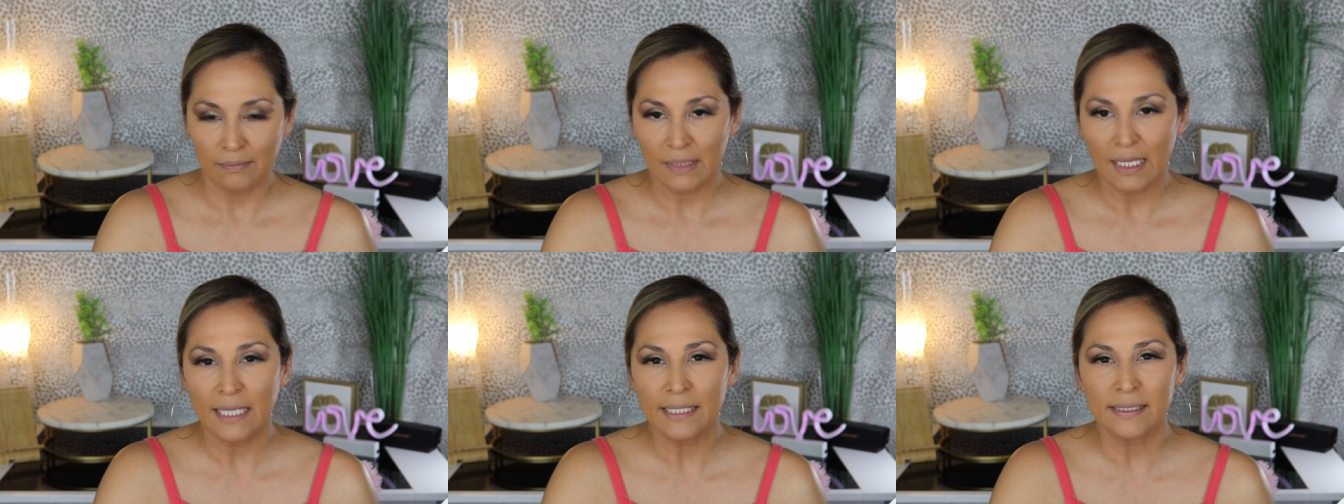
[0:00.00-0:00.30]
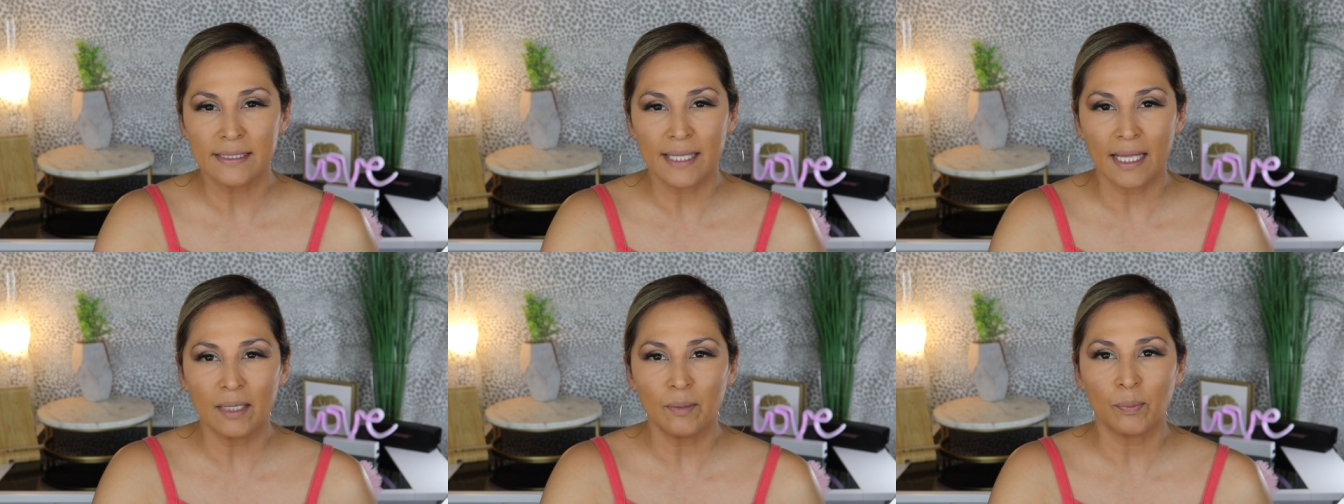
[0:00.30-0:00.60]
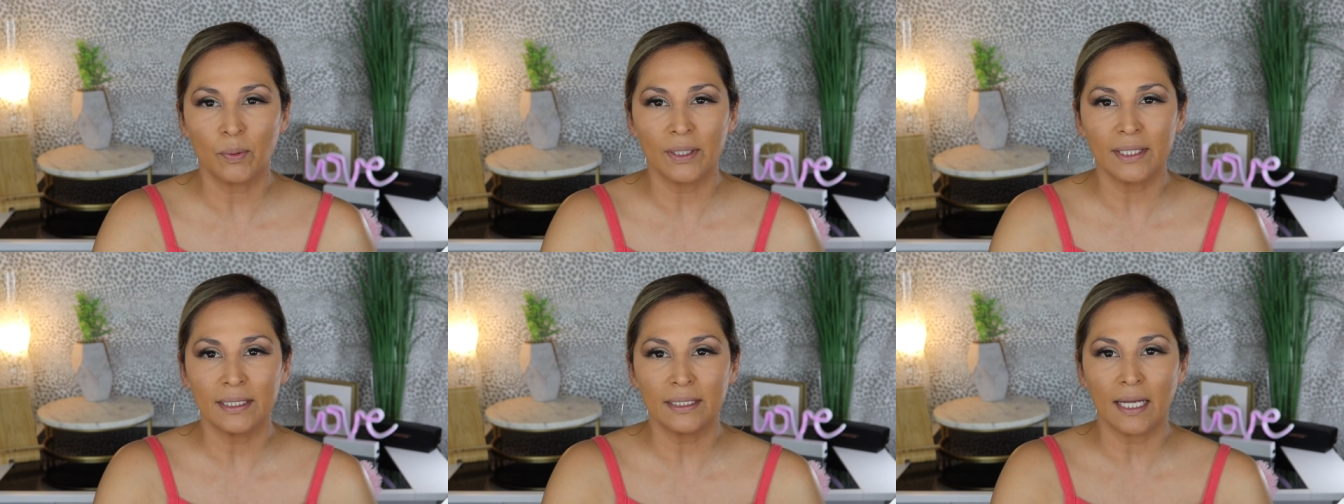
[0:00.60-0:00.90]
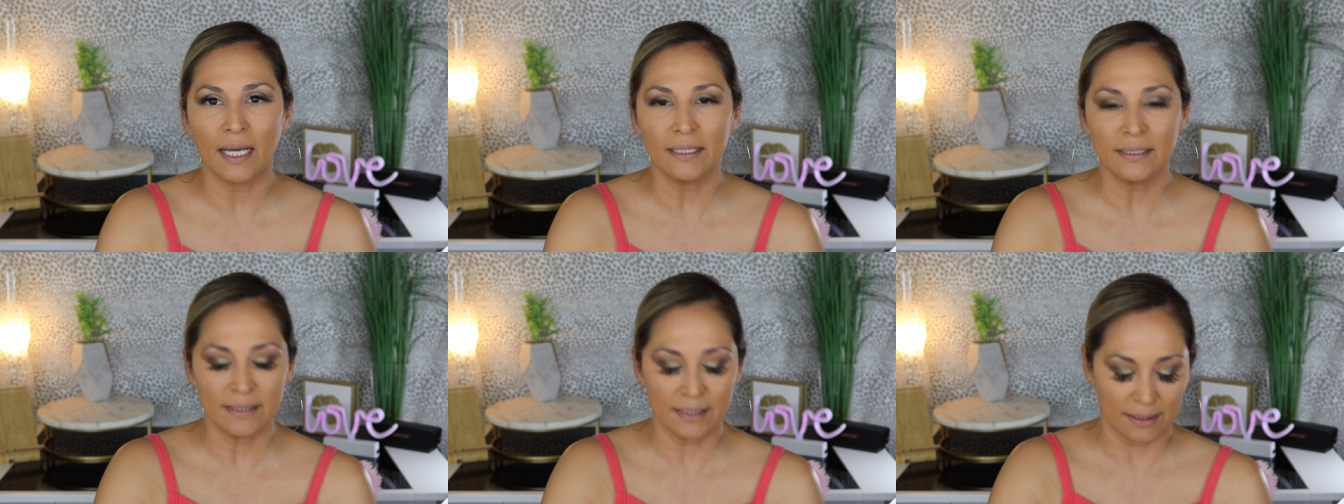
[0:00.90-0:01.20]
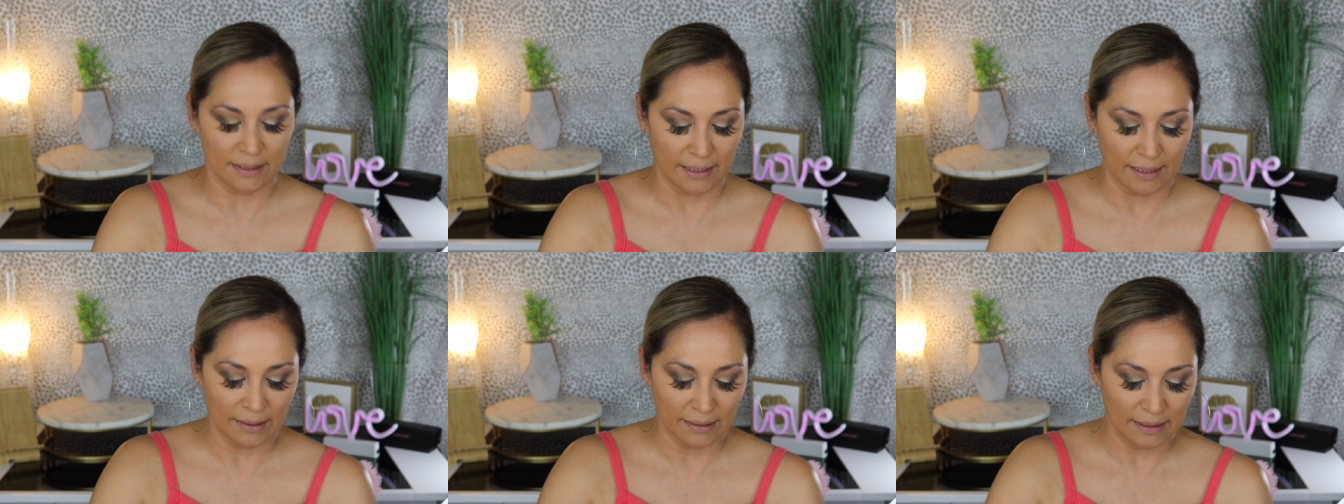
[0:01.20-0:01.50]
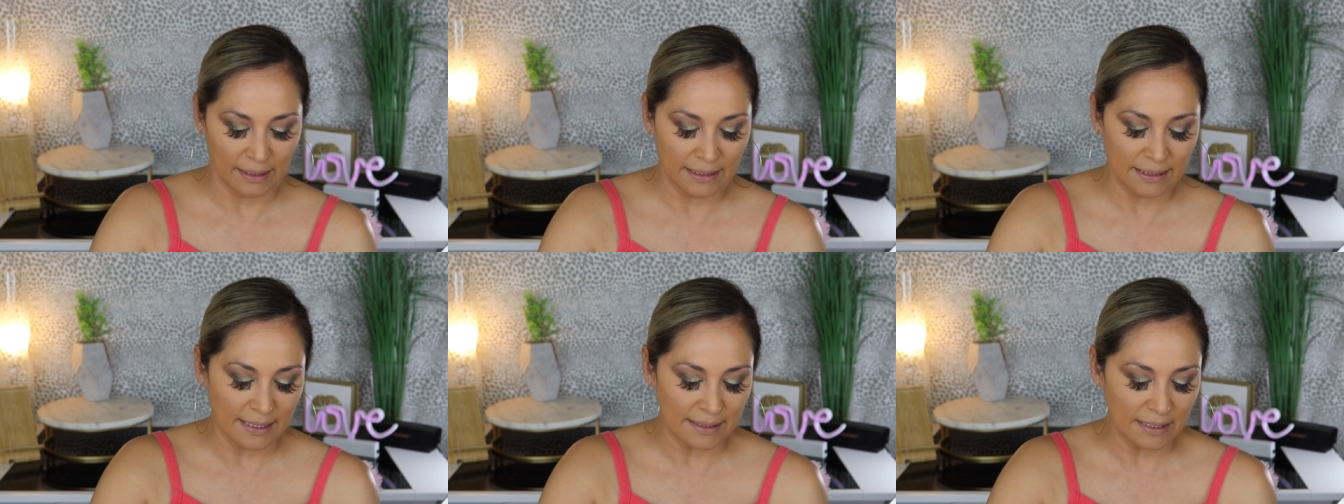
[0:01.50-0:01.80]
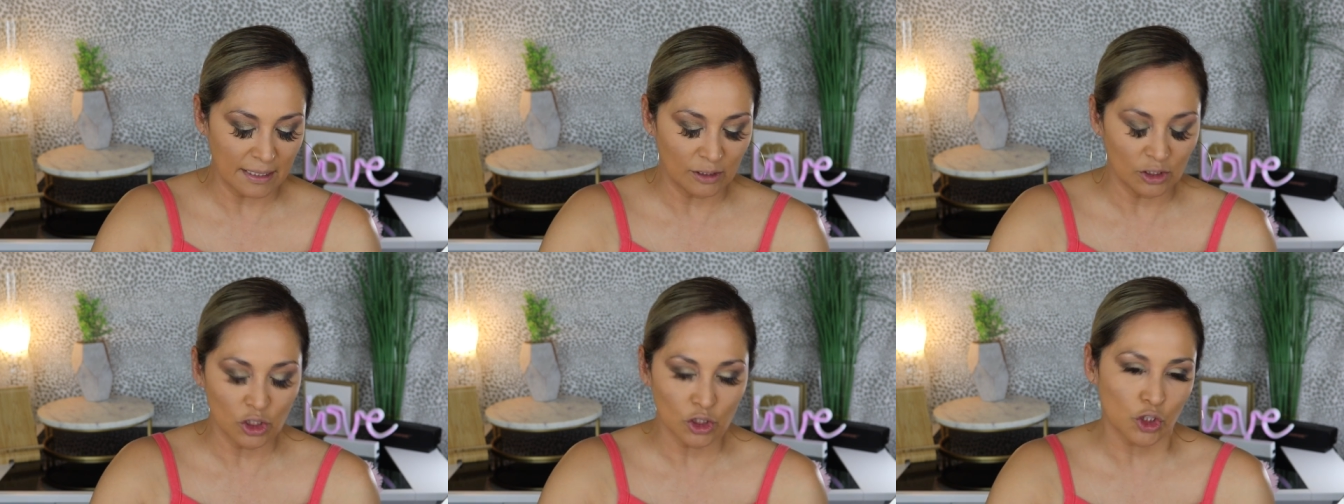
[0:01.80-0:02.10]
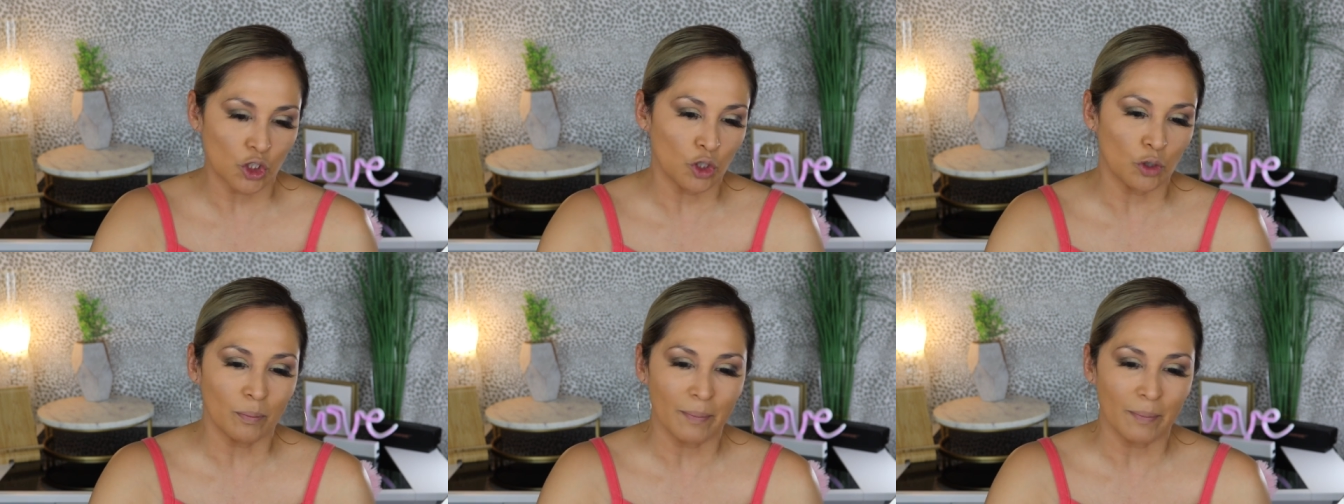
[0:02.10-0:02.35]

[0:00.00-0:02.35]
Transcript: It set it pretty nicely. It doesn't look too